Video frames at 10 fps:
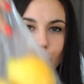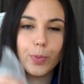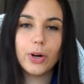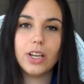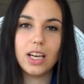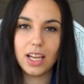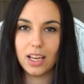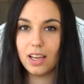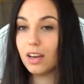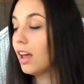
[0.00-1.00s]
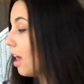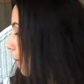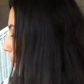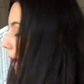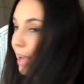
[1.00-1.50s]
to put in
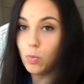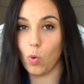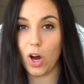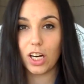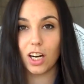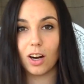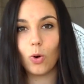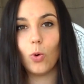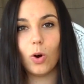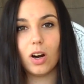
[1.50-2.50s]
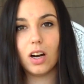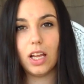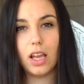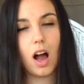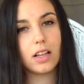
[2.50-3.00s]
my water
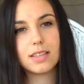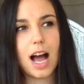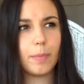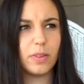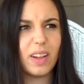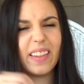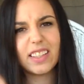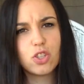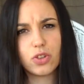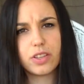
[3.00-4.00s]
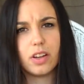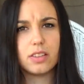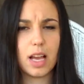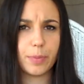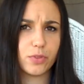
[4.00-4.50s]
or on top of, I like to drizzle
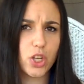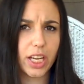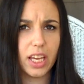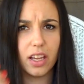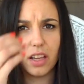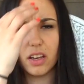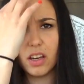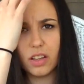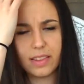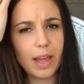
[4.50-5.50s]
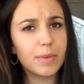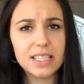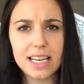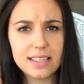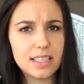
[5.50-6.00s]
on top of chicken, lemon
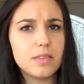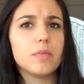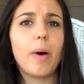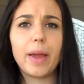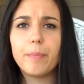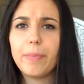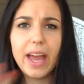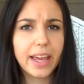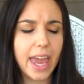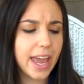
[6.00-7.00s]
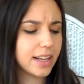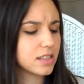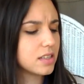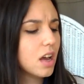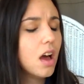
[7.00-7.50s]
zest in my
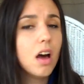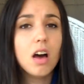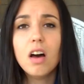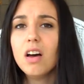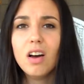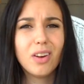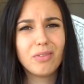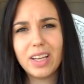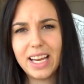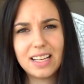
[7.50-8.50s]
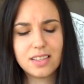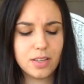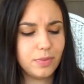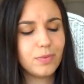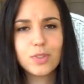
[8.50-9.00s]
pancakes. Really has
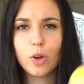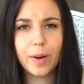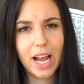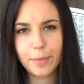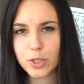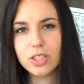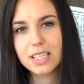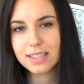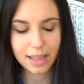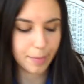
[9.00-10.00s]
so many options. It's